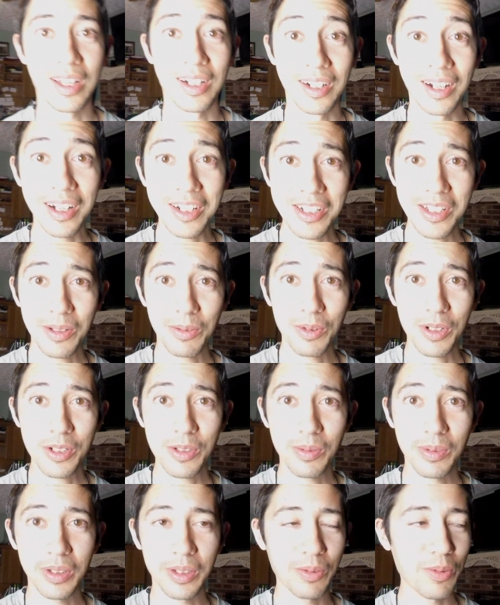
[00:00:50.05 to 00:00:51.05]
it actually works
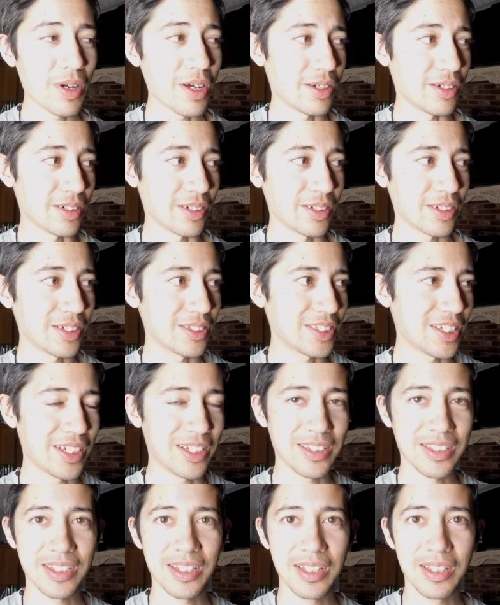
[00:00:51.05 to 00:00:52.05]
really well because I
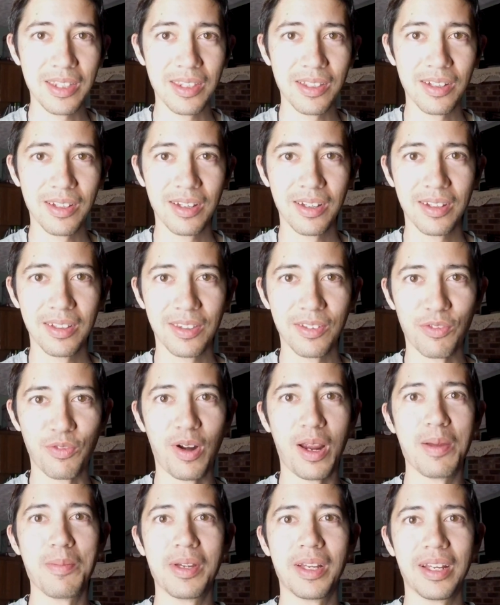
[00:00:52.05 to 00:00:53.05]
can see the
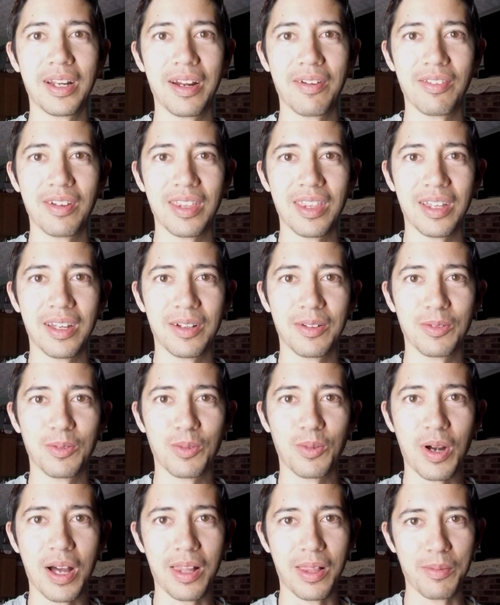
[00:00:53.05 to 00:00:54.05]
framing and everything
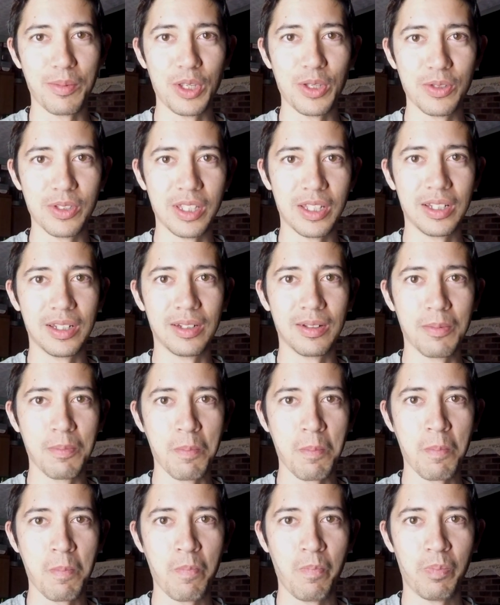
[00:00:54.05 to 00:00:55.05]
while I'm
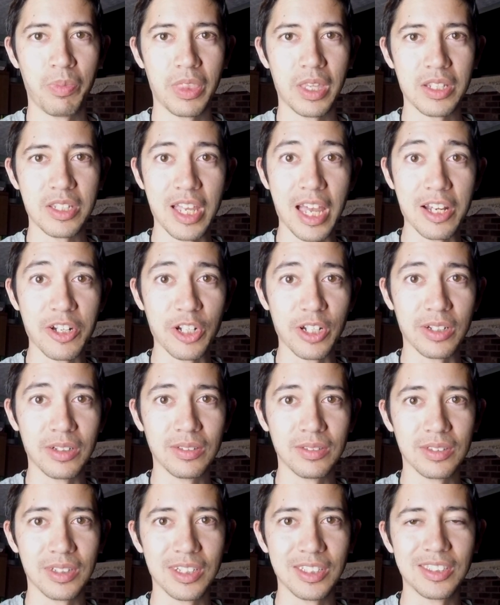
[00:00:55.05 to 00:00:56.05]
using the session.
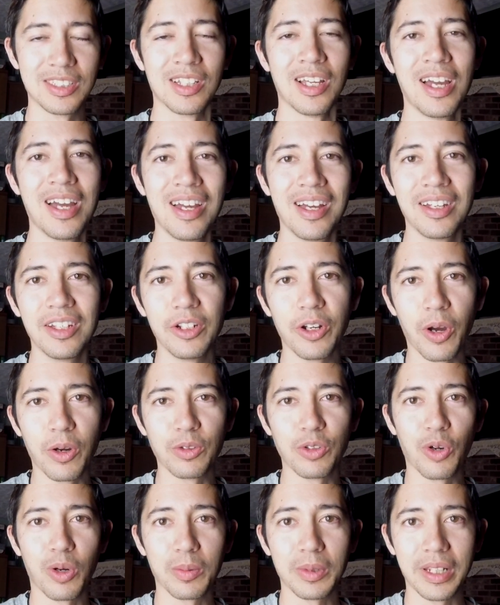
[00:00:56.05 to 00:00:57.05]
Because,
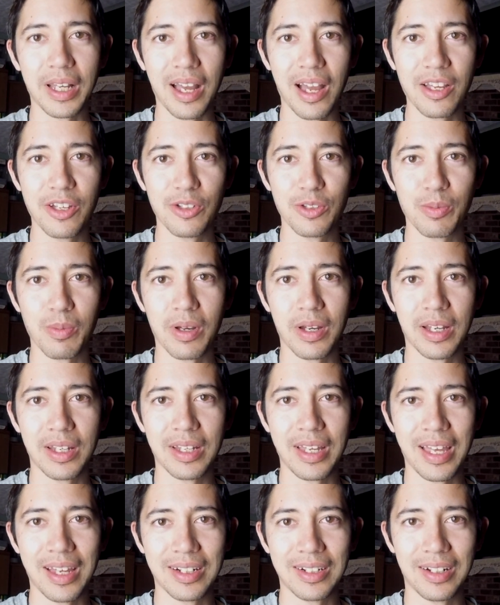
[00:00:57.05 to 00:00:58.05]
normally I use my
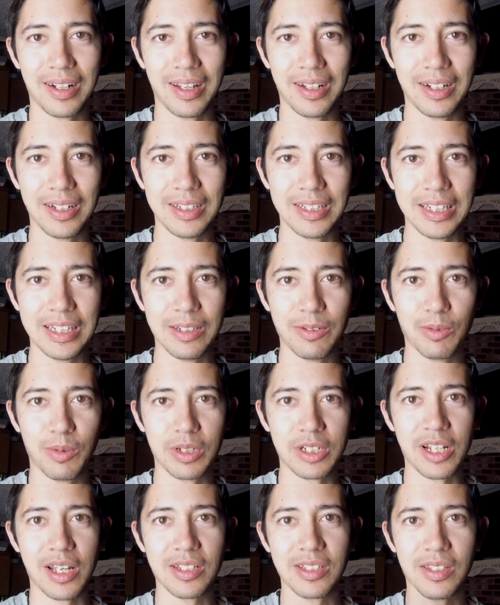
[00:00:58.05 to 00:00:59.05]
Canon 80D,
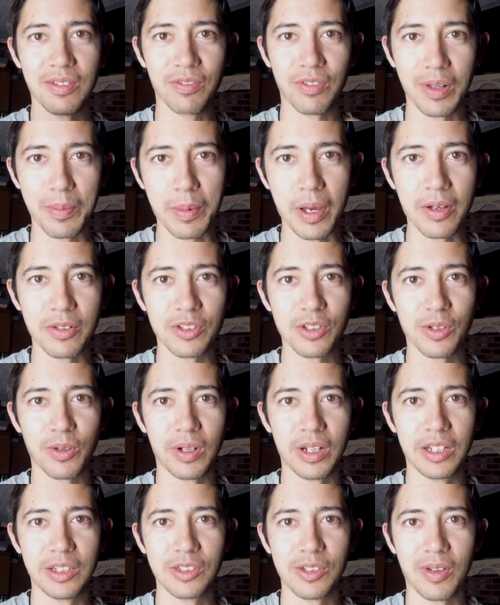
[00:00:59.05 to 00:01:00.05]
which has the flip out
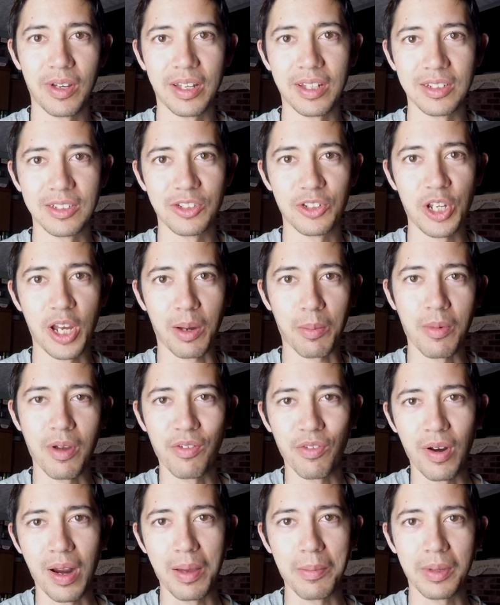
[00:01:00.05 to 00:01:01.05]
screen, so I can check my
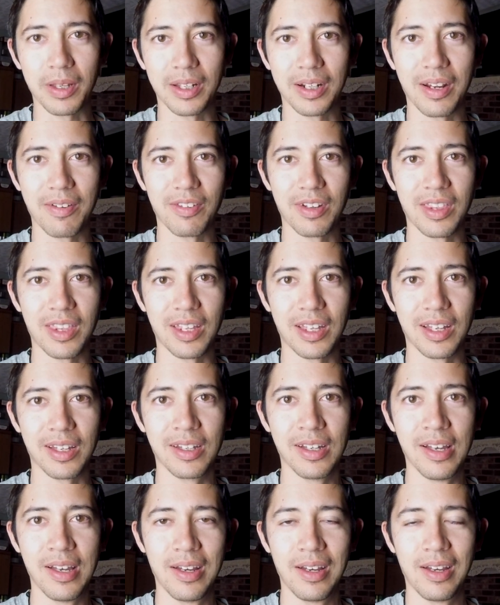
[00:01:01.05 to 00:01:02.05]
framing and everything
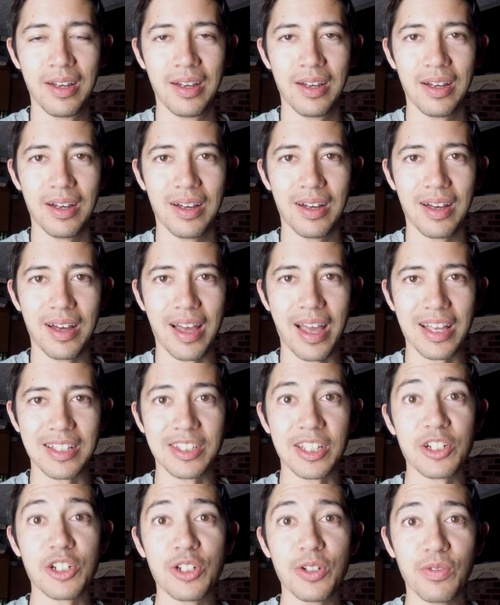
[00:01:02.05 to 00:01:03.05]

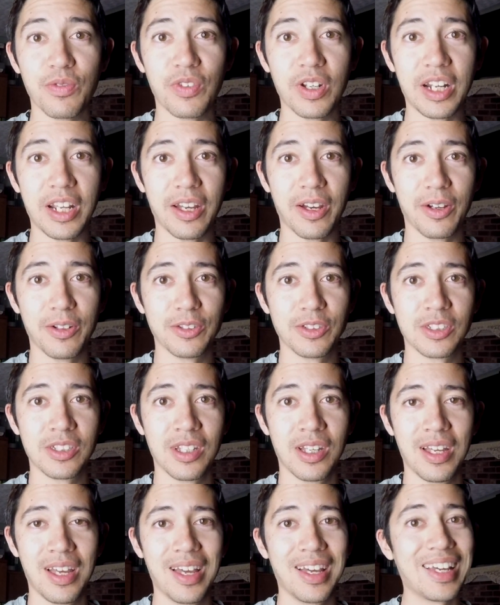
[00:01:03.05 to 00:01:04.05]
as I shoot videos.
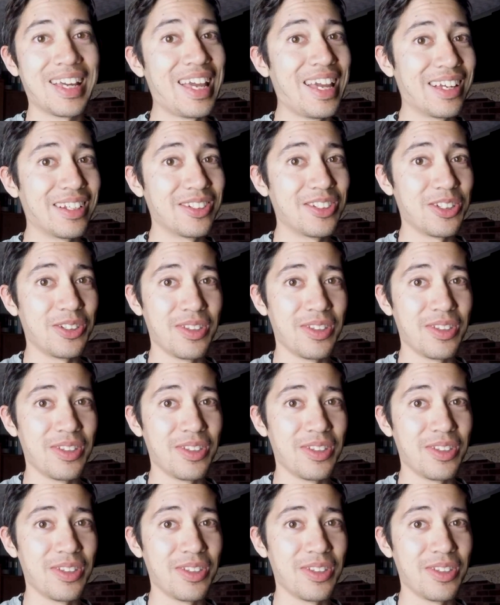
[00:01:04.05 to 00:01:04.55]
Can't do